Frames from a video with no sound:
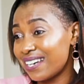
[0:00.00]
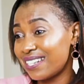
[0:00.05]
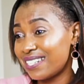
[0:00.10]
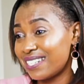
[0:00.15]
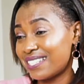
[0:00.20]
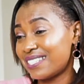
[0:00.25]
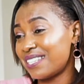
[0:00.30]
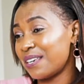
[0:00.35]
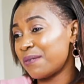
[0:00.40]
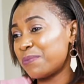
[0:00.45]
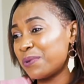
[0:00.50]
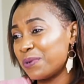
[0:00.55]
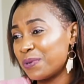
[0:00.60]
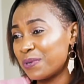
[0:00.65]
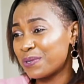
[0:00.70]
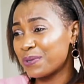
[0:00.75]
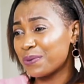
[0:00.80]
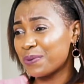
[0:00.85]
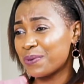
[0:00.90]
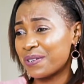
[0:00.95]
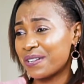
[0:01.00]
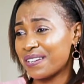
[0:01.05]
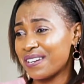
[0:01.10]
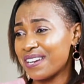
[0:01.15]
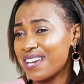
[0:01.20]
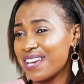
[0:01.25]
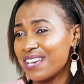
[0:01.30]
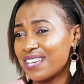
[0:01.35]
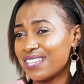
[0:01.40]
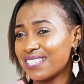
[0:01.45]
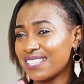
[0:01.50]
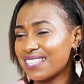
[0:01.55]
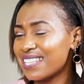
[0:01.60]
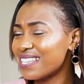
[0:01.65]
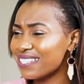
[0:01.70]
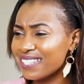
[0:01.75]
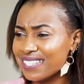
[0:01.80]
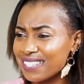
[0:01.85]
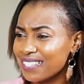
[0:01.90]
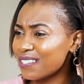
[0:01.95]
disabled, or
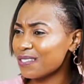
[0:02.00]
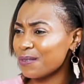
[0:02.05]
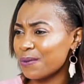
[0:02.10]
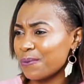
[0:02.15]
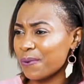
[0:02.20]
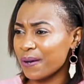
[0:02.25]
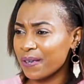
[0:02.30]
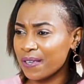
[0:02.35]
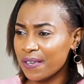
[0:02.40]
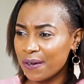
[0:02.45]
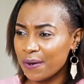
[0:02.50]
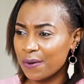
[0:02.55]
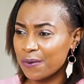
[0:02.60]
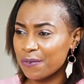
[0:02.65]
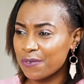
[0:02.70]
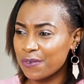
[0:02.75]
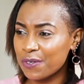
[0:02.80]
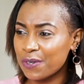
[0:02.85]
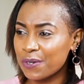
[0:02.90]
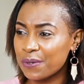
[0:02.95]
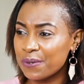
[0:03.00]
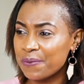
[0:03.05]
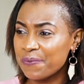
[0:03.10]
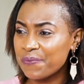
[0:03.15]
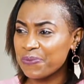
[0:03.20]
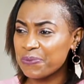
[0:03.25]
things are just not working out for you.